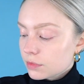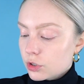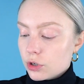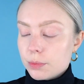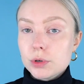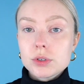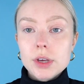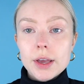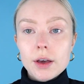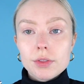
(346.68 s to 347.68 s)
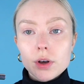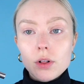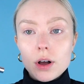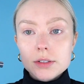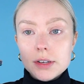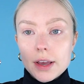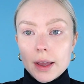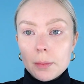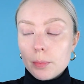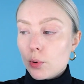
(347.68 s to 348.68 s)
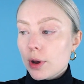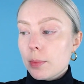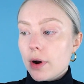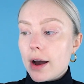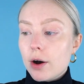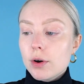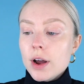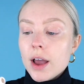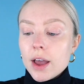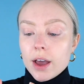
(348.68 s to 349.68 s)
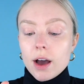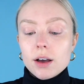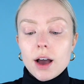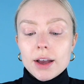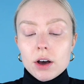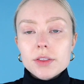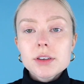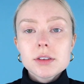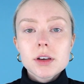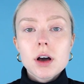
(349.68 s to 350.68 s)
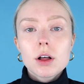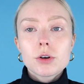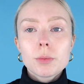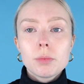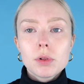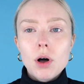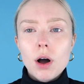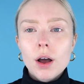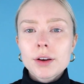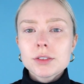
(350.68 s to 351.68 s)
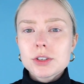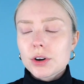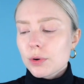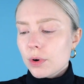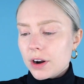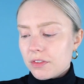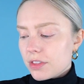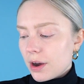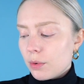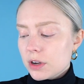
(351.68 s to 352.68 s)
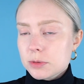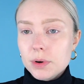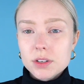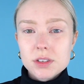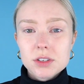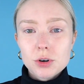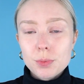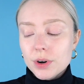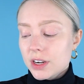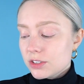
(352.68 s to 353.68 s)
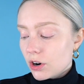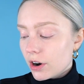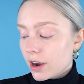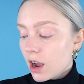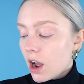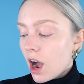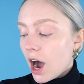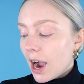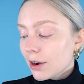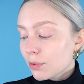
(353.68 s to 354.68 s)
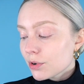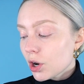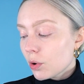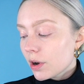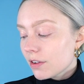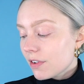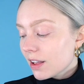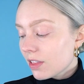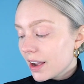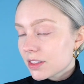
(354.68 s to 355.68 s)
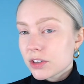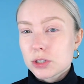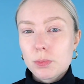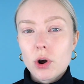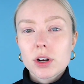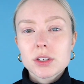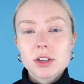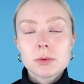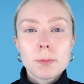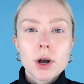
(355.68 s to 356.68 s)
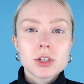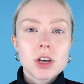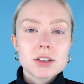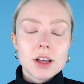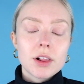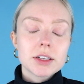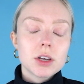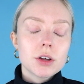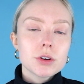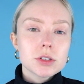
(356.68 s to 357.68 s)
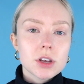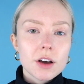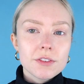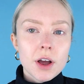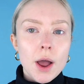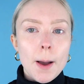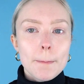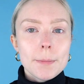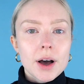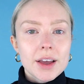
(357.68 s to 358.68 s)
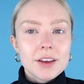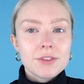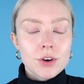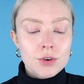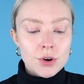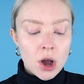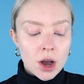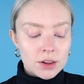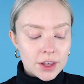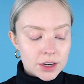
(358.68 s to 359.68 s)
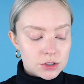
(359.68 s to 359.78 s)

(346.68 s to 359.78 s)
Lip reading: So I'm using the Glossier boy brow. I got this in color blonde or whatever that was, but it's still pretty dark. I don't know if I like this product as much as I like the other stuff, but if you're not like